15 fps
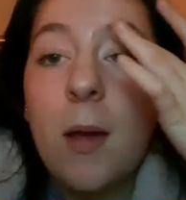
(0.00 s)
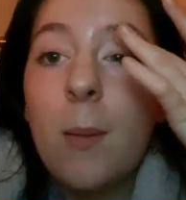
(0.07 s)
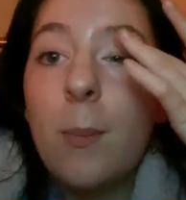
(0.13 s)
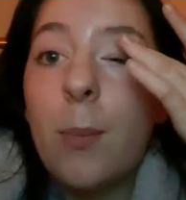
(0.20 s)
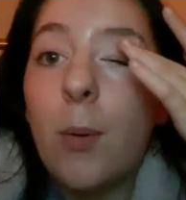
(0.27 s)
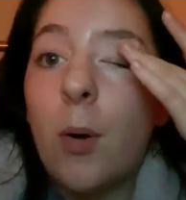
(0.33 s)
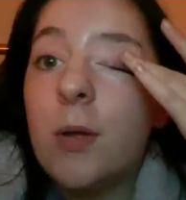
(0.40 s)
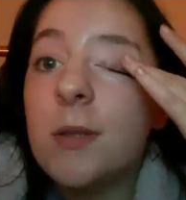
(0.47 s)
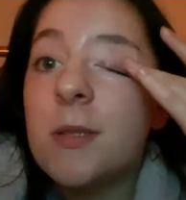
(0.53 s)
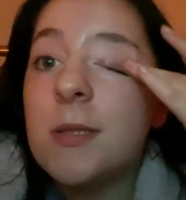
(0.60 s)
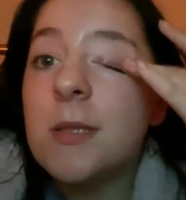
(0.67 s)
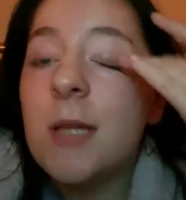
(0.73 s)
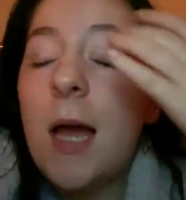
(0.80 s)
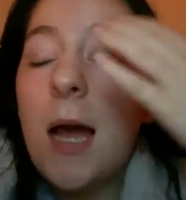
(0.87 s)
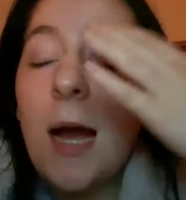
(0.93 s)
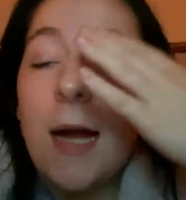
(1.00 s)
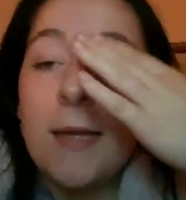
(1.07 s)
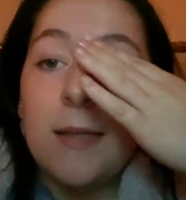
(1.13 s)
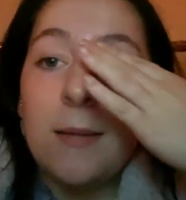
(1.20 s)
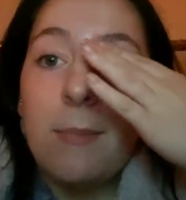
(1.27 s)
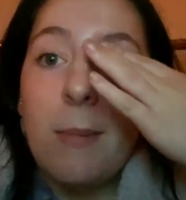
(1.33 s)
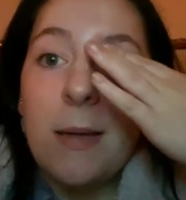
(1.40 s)
But I
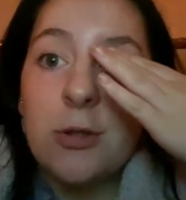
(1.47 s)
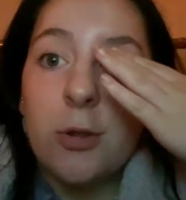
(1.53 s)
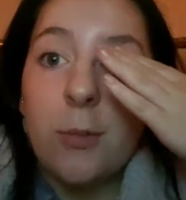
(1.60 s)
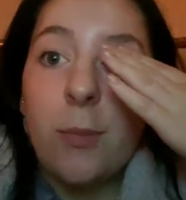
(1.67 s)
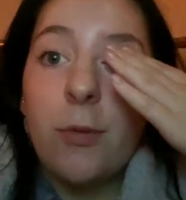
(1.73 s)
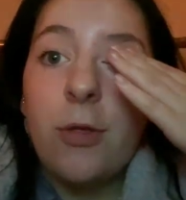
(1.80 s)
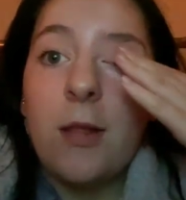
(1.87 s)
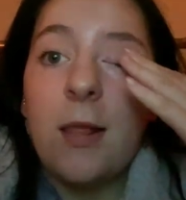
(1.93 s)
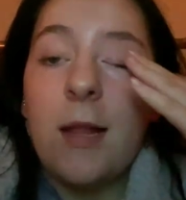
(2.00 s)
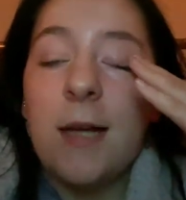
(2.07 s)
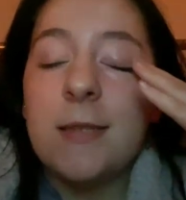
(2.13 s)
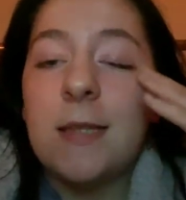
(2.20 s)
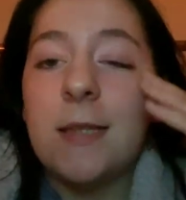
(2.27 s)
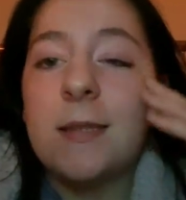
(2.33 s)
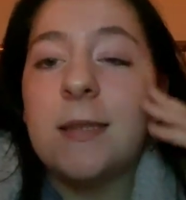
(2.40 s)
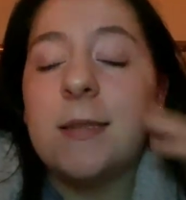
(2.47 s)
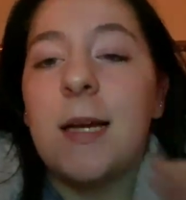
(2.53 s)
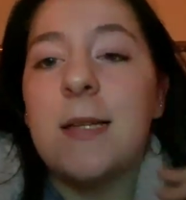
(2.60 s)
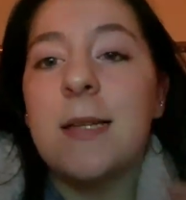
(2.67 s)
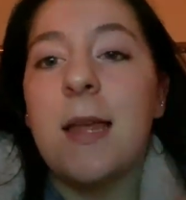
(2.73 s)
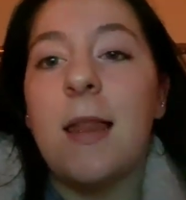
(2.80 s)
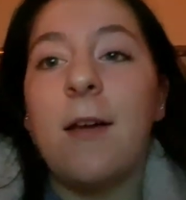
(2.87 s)
did mess up the last
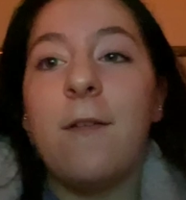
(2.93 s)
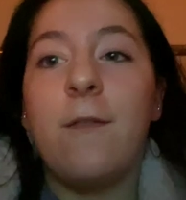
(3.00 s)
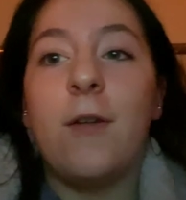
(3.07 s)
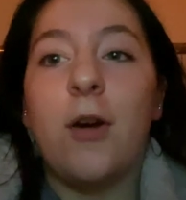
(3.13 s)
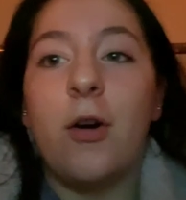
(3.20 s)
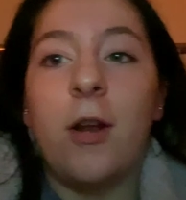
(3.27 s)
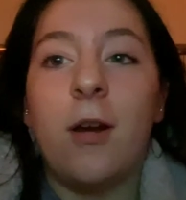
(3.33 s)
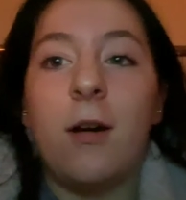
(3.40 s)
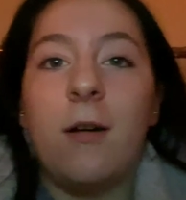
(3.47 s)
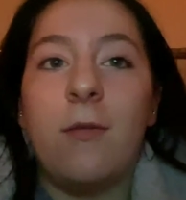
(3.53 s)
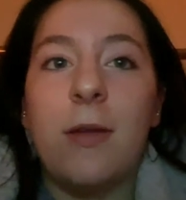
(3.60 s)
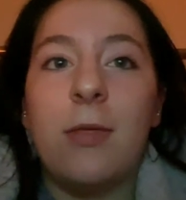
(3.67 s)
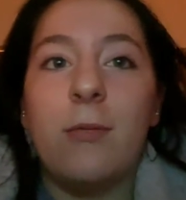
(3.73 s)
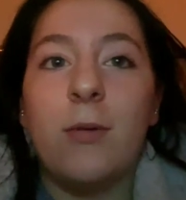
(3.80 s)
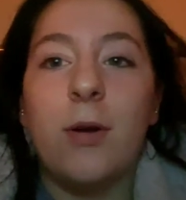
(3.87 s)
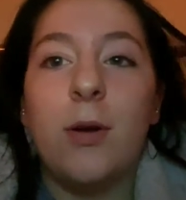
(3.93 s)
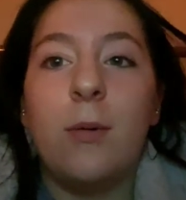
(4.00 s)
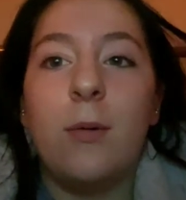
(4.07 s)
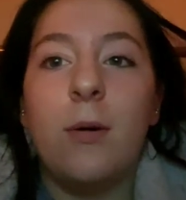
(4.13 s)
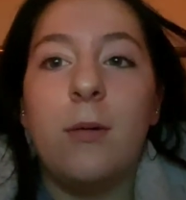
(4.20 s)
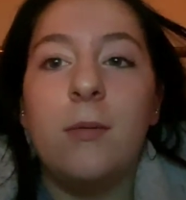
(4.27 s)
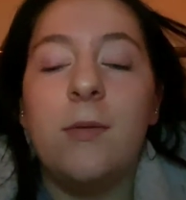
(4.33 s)
exercise. I, like, forgot it halfway
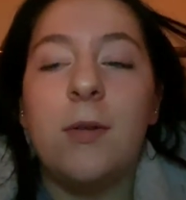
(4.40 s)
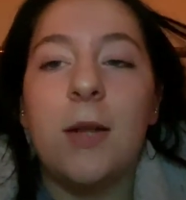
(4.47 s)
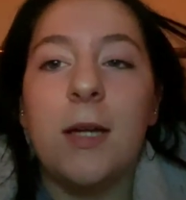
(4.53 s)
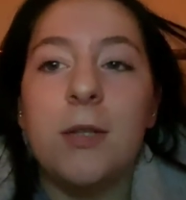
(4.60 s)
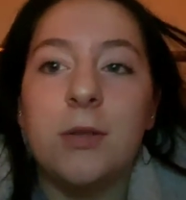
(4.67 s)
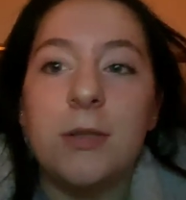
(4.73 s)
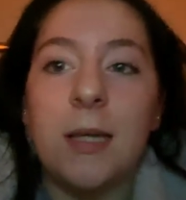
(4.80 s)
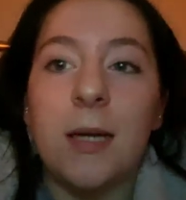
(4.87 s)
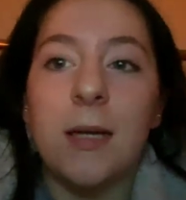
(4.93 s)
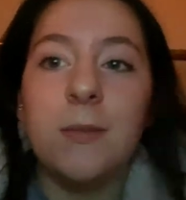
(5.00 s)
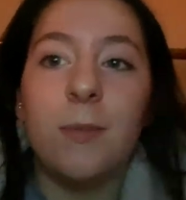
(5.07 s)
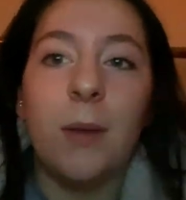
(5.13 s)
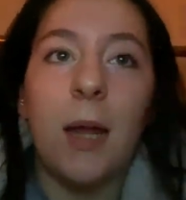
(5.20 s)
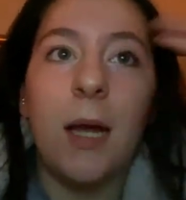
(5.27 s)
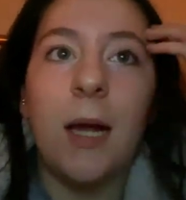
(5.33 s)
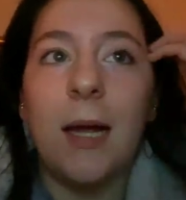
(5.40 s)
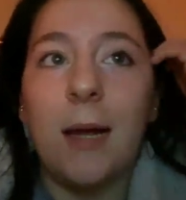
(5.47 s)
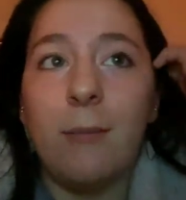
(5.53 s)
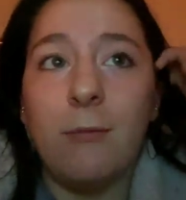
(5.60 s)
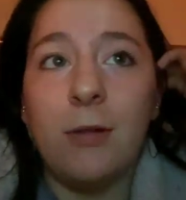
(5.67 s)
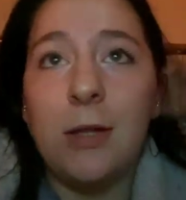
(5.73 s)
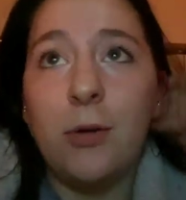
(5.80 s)
through. Only for, like, two seconds, but, like, I
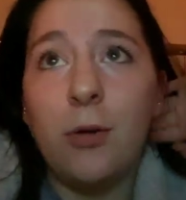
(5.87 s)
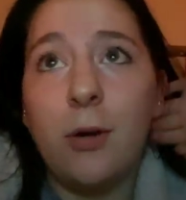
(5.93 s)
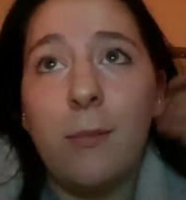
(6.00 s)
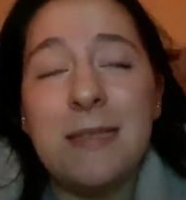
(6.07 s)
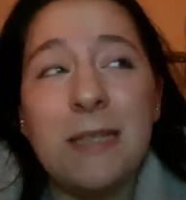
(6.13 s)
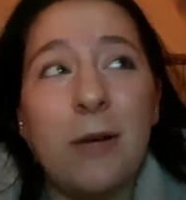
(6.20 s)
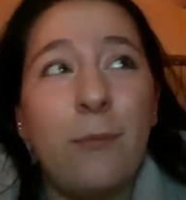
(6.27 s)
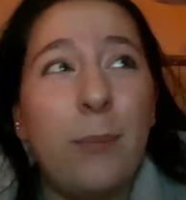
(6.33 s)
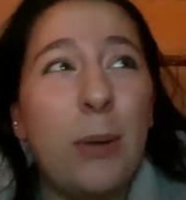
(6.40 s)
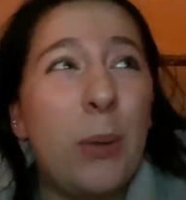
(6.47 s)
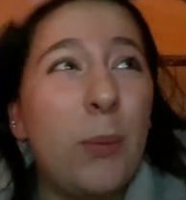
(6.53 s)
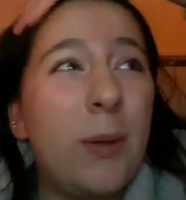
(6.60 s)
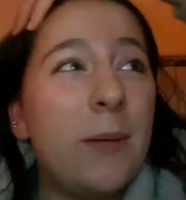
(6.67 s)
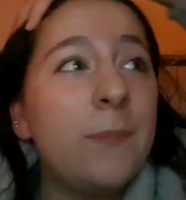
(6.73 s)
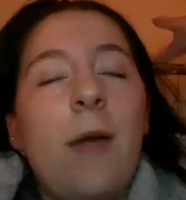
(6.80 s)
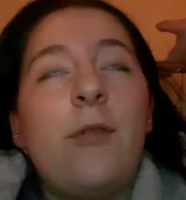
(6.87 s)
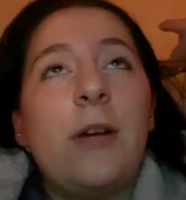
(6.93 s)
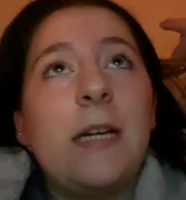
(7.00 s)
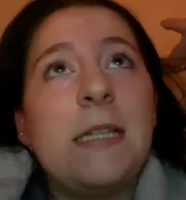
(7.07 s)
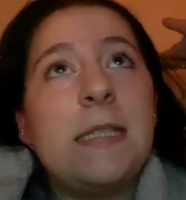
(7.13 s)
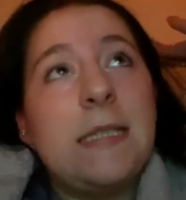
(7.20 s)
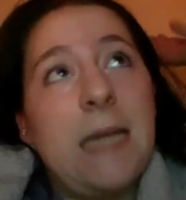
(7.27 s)
am really annoyed at myself, but I will. For
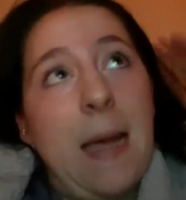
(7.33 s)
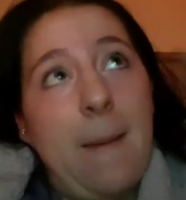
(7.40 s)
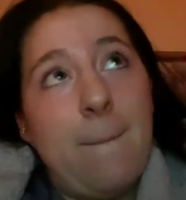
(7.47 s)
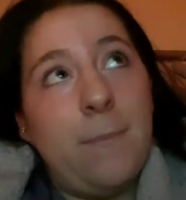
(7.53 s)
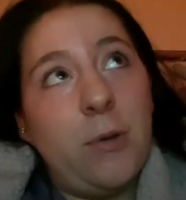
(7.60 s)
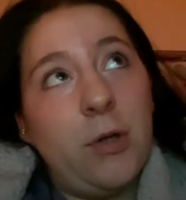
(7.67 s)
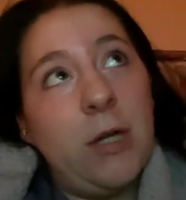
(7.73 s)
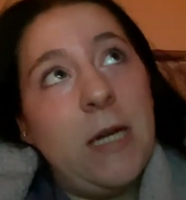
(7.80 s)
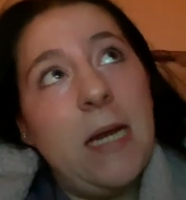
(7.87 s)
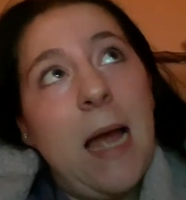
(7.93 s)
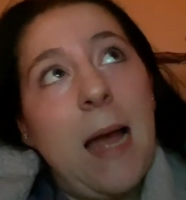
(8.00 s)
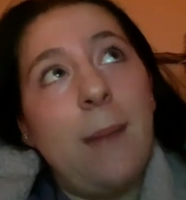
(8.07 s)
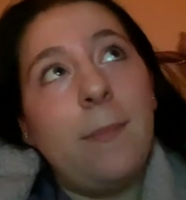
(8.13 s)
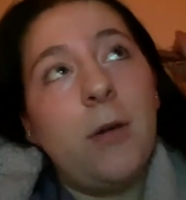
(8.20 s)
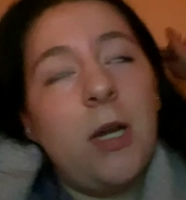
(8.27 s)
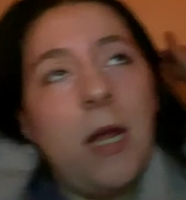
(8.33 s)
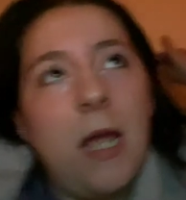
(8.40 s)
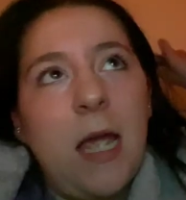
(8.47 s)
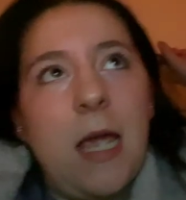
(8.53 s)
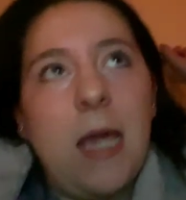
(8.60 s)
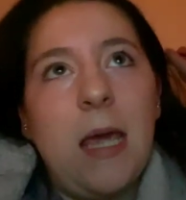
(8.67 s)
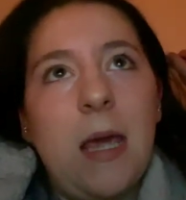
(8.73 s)
contemporary, I'm going to
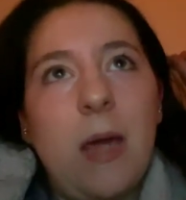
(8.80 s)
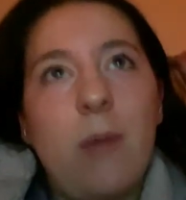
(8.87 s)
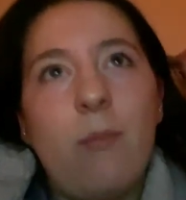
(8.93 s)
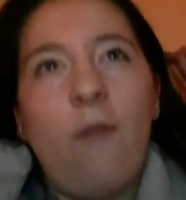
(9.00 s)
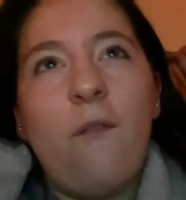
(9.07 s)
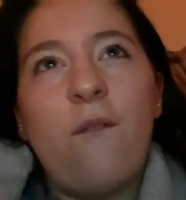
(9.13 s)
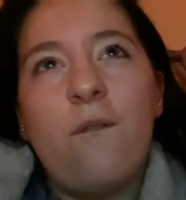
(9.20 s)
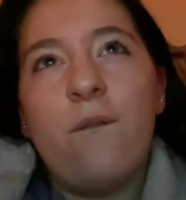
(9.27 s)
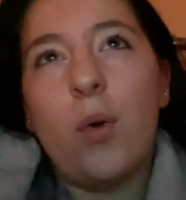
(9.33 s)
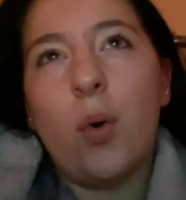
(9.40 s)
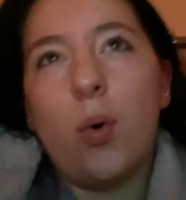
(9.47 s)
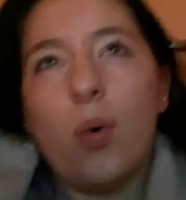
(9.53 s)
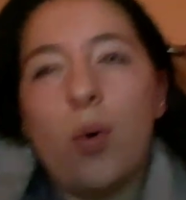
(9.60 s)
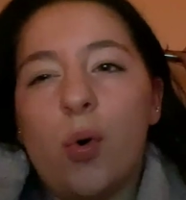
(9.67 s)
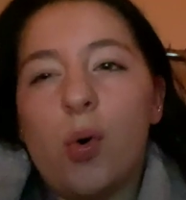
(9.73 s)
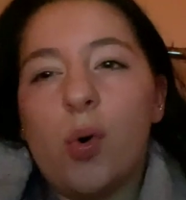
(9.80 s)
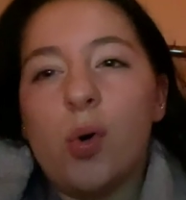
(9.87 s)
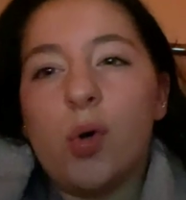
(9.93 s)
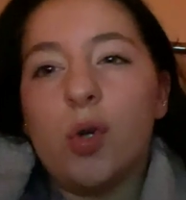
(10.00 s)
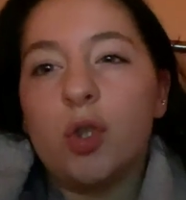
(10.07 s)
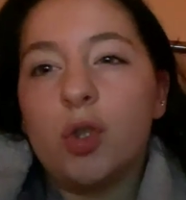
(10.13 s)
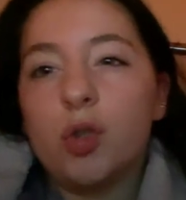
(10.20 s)
aim
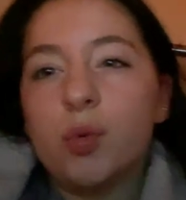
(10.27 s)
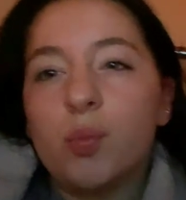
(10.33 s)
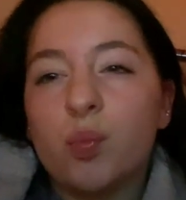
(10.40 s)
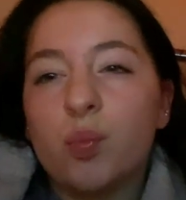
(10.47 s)
for...